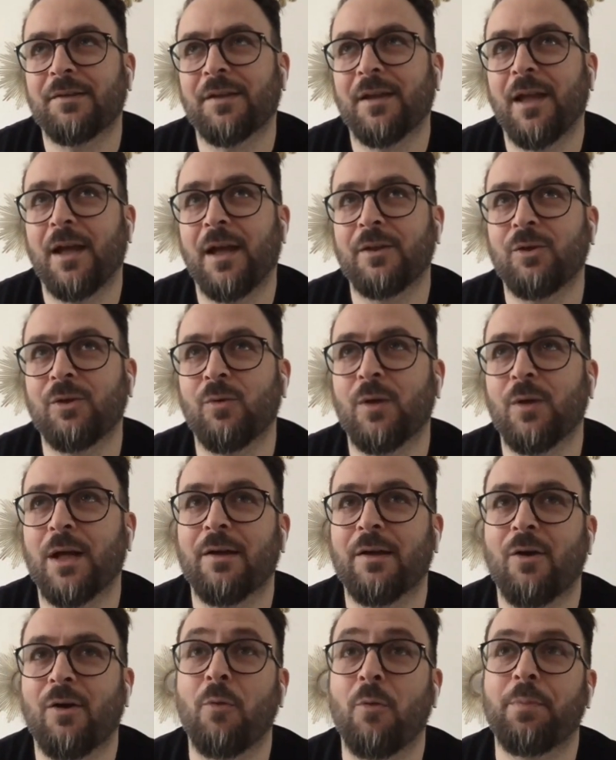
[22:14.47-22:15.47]
like that, you will
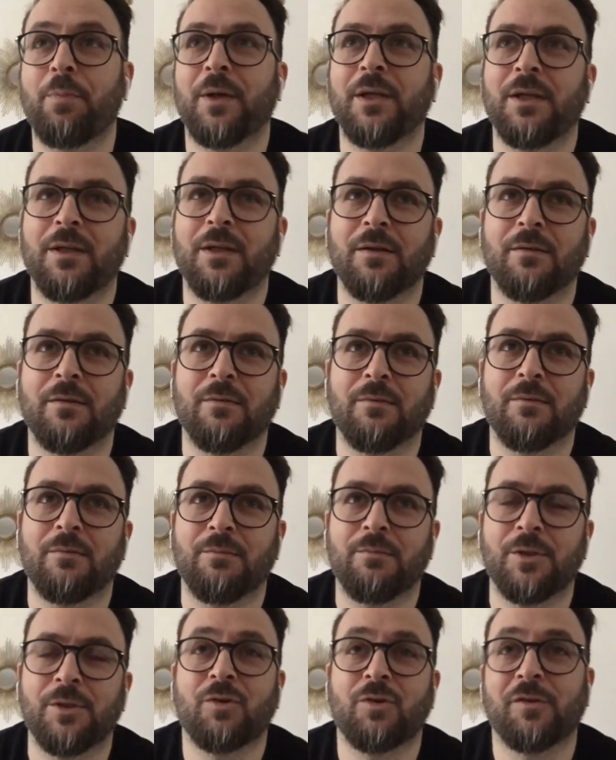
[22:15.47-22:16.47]
have opening
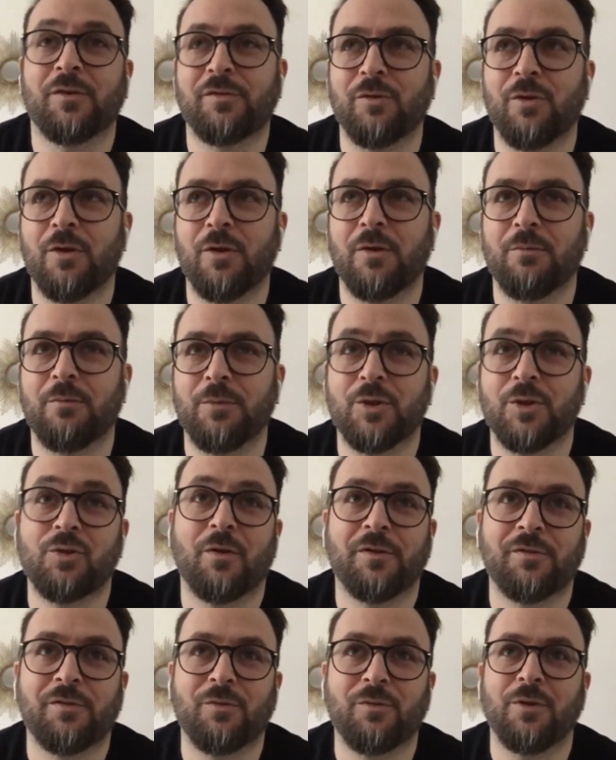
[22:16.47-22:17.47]
Visual
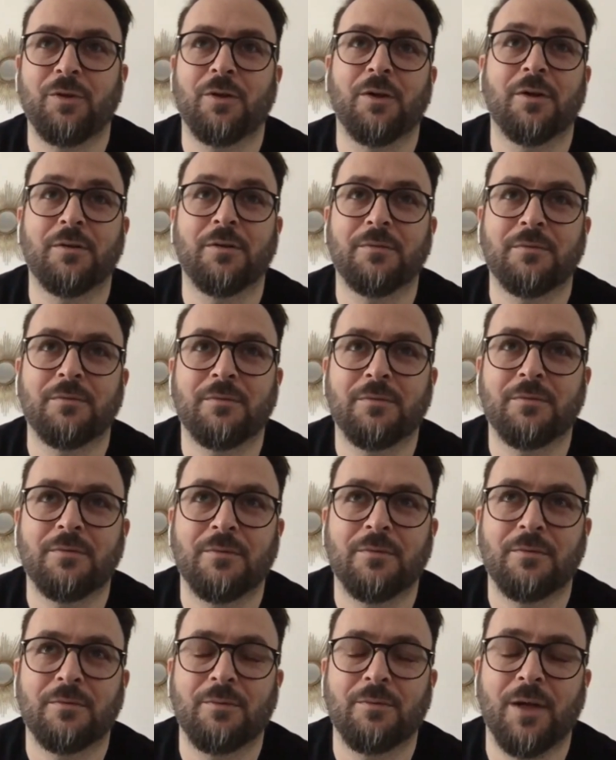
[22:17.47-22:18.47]
Studio,
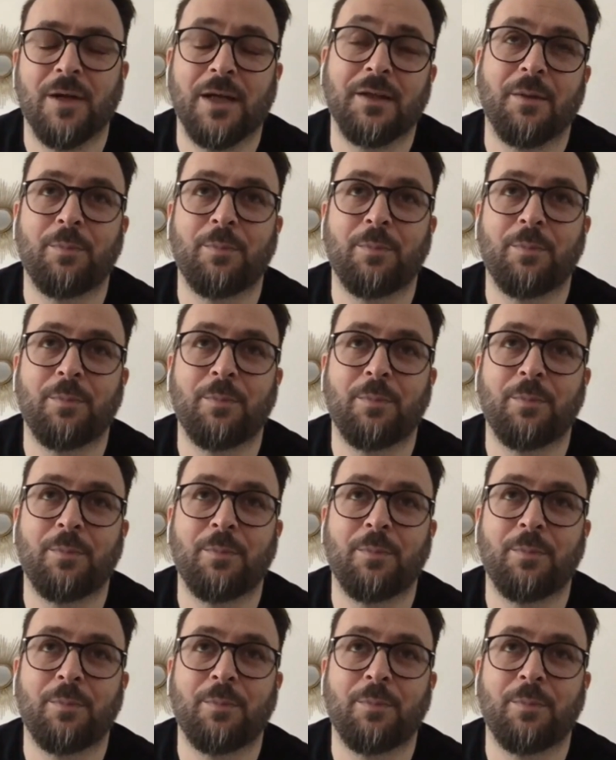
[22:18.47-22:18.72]
right?